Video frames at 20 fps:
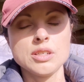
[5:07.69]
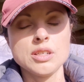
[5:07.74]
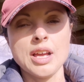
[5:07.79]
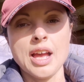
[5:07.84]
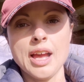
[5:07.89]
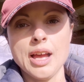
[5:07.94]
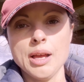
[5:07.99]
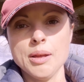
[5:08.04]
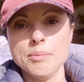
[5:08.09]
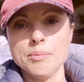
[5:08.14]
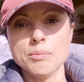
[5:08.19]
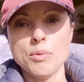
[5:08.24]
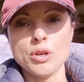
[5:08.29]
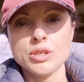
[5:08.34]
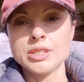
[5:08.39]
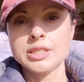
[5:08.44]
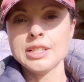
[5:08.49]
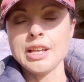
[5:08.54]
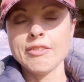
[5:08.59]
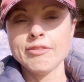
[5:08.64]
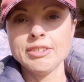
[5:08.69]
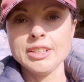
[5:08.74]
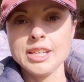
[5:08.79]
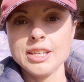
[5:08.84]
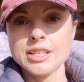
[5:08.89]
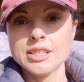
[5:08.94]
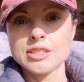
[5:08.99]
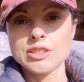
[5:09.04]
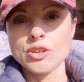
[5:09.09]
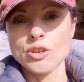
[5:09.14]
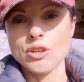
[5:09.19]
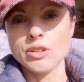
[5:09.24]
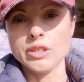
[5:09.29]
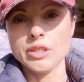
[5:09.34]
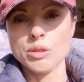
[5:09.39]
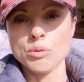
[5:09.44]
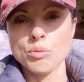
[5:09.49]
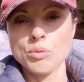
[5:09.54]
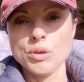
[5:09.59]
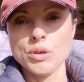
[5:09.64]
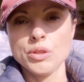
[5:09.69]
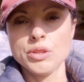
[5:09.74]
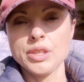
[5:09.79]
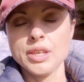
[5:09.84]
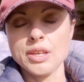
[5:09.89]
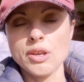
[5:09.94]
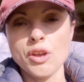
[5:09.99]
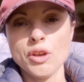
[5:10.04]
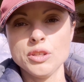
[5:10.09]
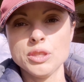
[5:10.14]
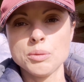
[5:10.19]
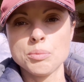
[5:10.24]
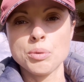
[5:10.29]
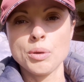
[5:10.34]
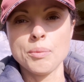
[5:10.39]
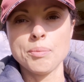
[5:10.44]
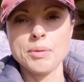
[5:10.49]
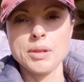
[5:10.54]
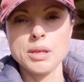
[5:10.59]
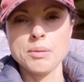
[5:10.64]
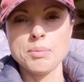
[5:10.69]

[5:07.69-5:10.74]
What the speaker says: most loveliest girl in the world that owned the property,